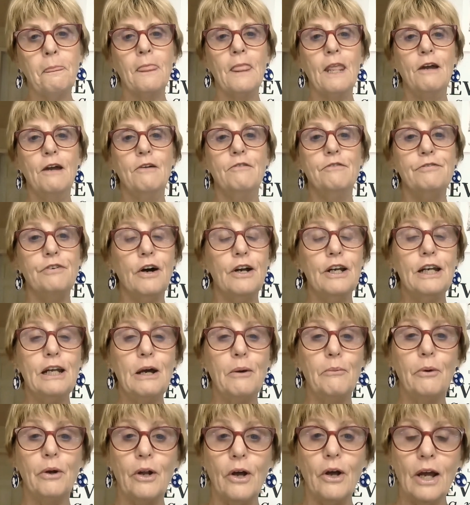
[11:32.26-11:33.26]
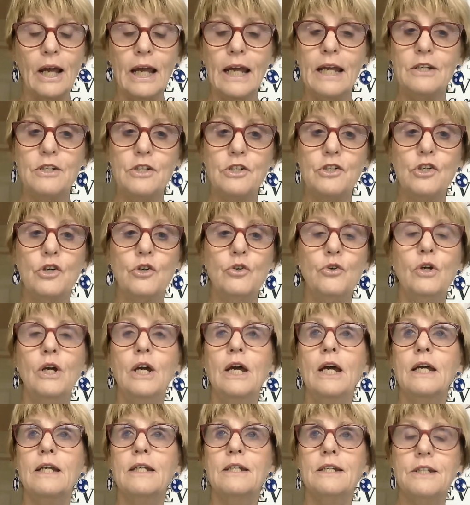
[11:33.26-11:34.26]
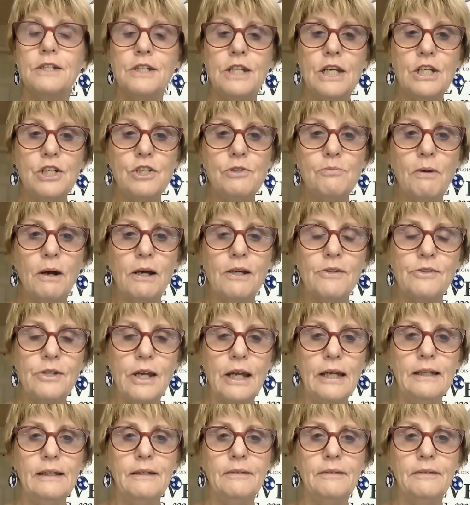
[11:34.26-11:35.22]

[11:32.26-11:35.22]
Find out what I had to do to teach my son